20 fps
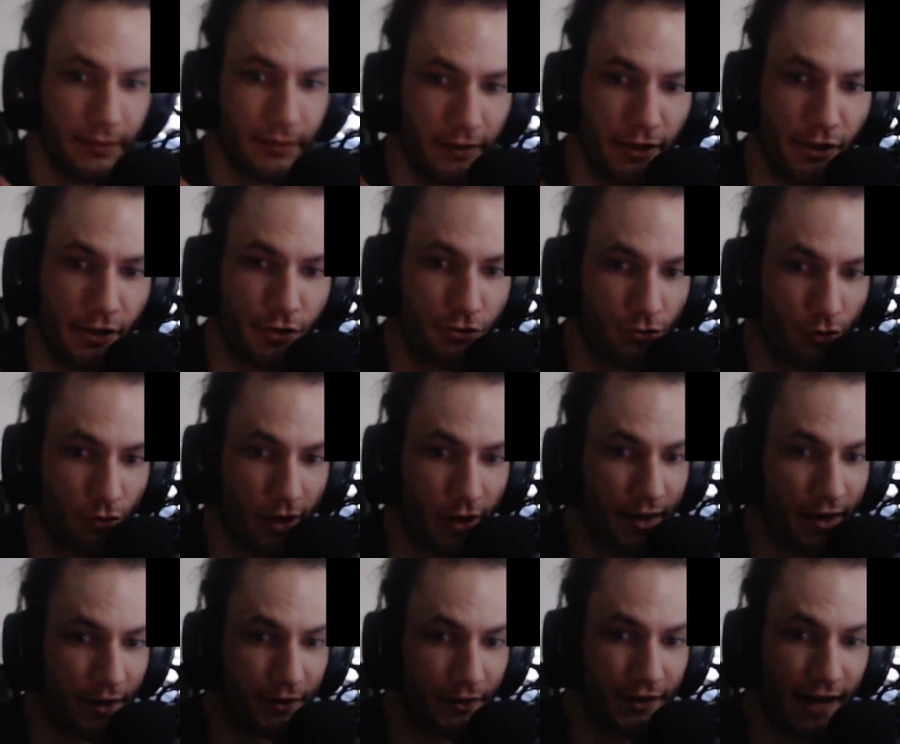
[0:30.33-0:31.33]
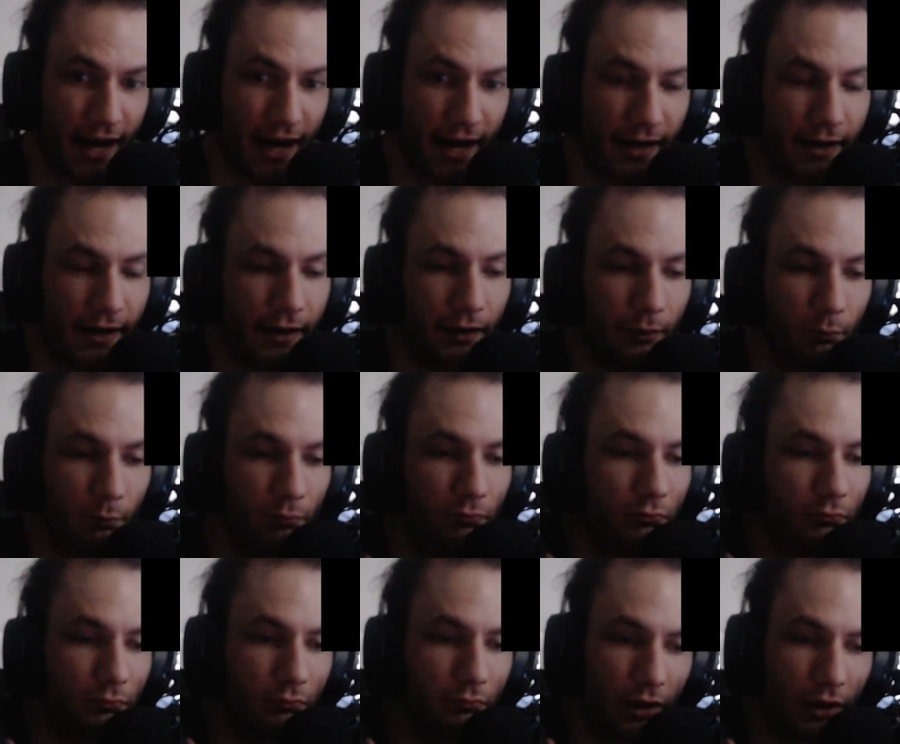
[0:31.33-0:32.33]
Stray the cat game.
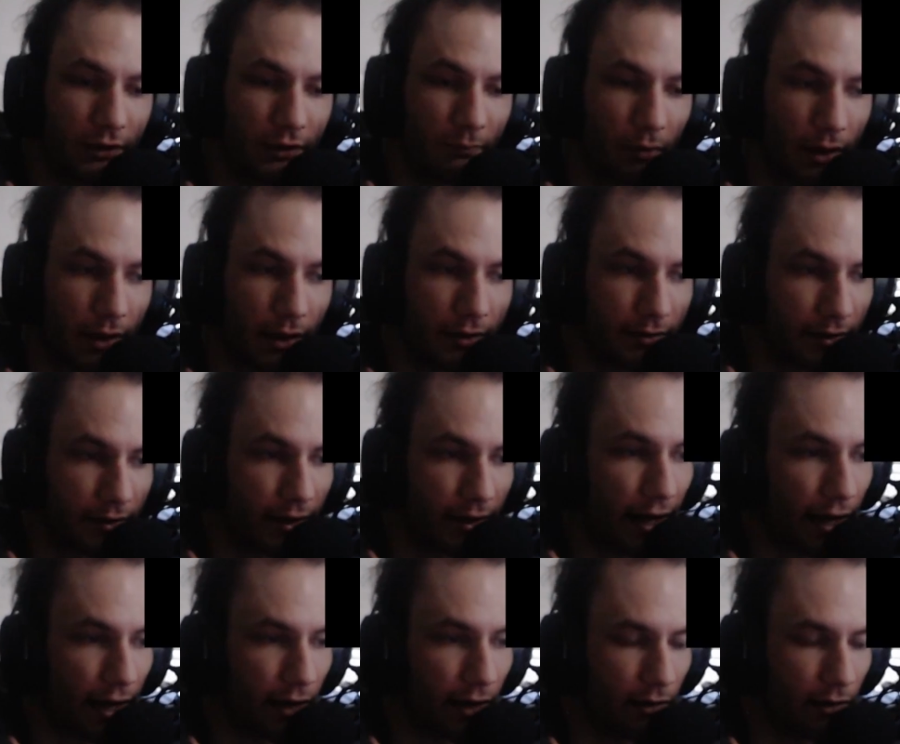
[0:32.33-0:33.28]
Let's play as a cat.